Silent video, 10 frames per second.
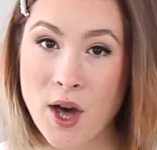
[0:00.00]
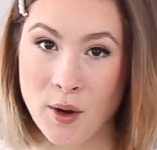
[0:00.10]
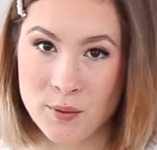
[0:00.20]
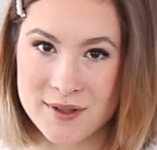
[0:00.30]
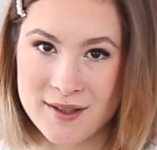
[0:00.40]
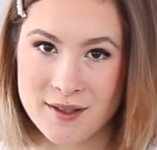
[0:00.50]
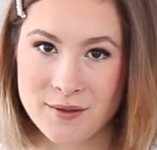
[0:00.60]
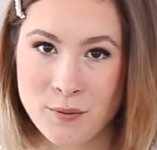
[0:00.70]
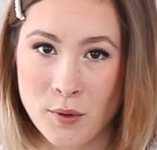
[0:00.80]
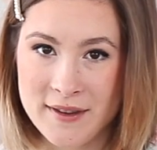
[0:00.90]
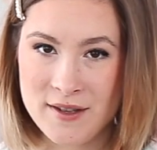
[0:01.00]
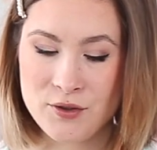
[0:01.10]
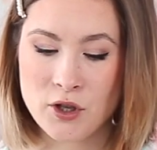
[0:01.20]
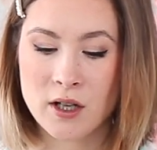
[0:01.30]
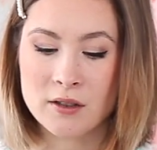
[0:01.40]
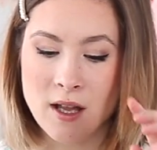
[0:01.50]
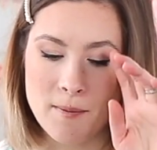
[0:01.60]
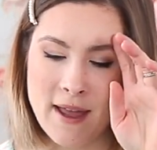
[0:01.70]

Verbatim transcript: coat for this Trunk Club,